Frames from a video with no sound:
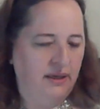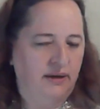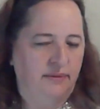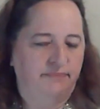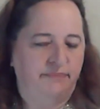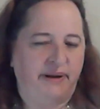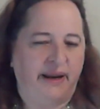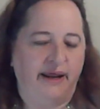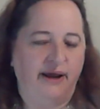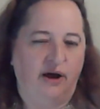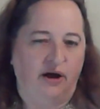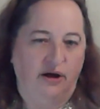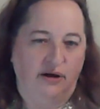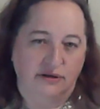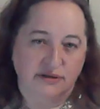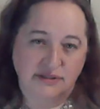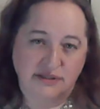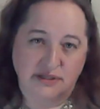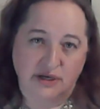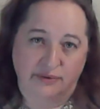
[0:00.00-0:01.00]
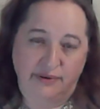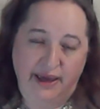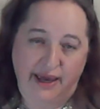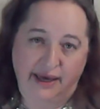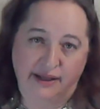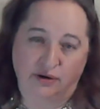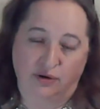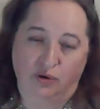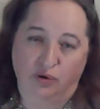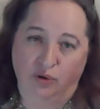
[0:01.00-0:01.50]
But I also
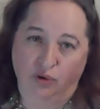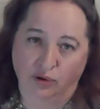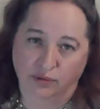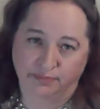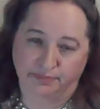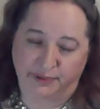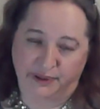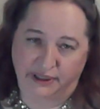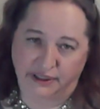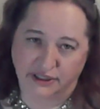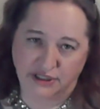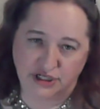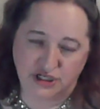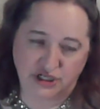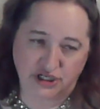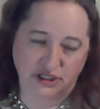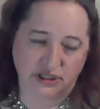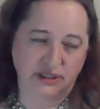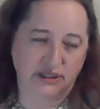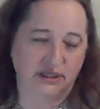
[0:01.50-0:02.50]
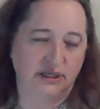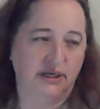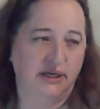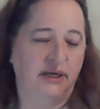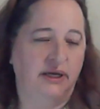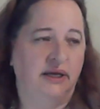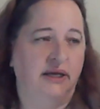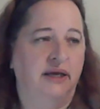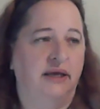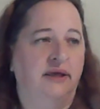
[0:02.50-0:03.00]
had a whole bunch
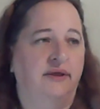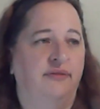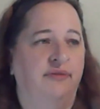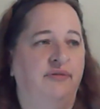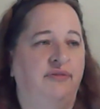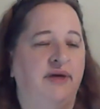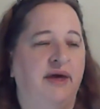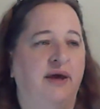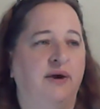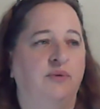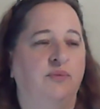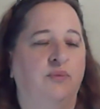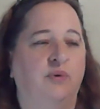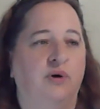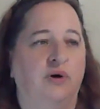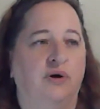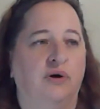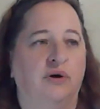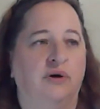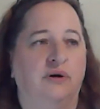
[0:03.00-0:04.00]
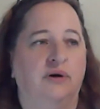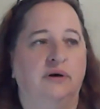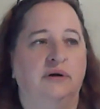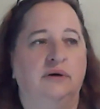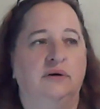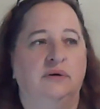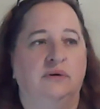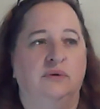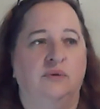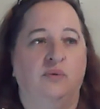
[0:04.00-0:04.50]
that were
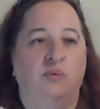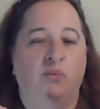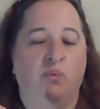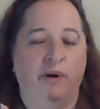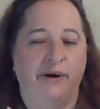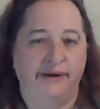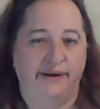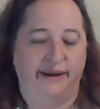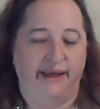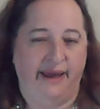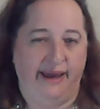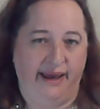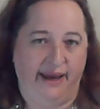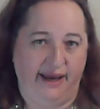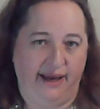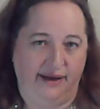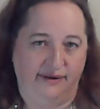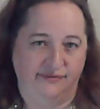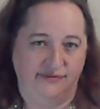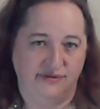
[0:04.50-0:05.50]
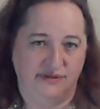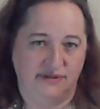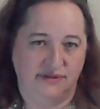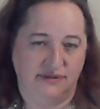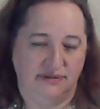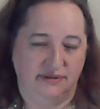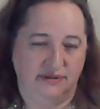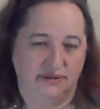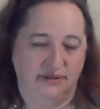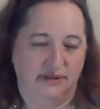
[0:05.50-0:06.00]

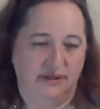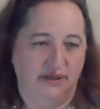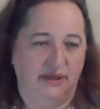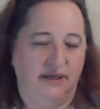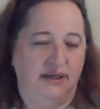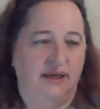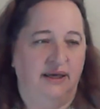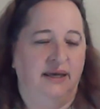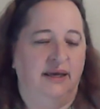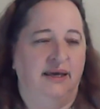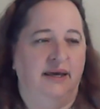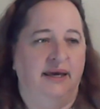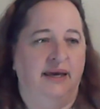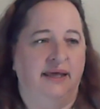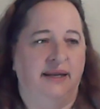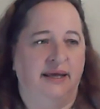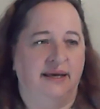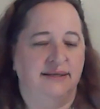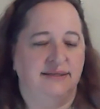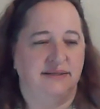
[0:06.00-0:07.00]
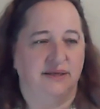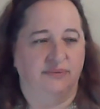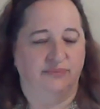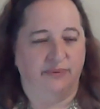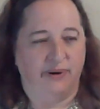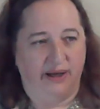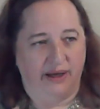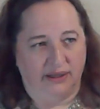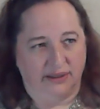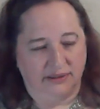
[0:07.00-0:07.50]
1.5s. And I said,
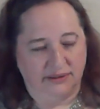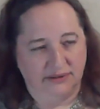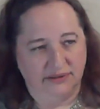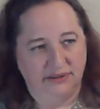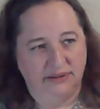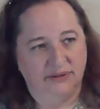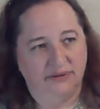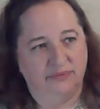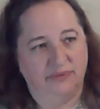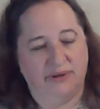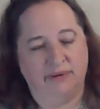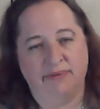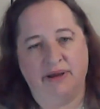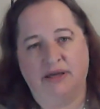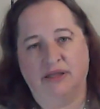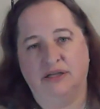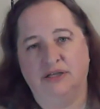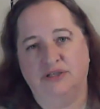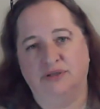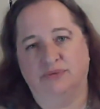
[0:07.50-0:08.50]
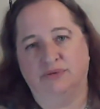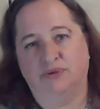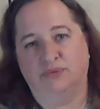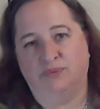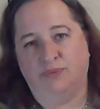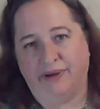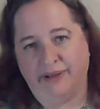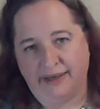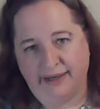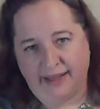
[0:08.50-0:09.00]
well, what am I going to do with the
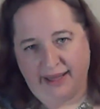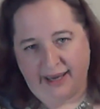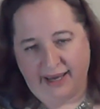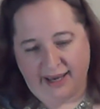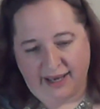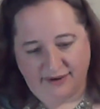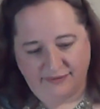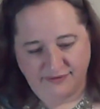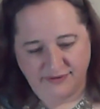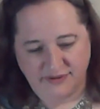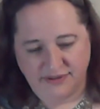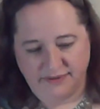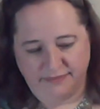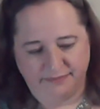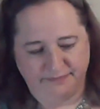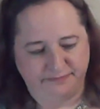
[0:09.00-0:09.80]
1.5s?